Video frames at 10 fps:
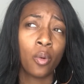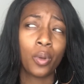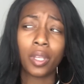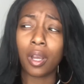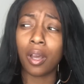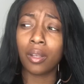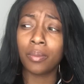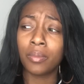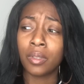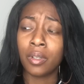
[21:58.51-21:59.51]
what they call
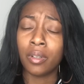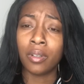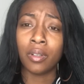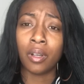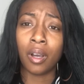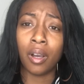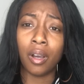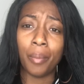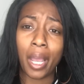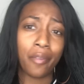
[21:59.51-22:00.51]
them,
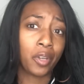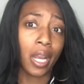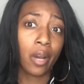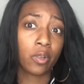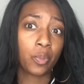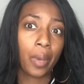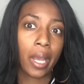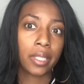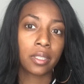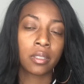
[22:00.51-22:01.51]
after hour
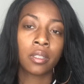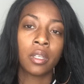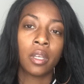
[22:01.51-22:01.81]
spots.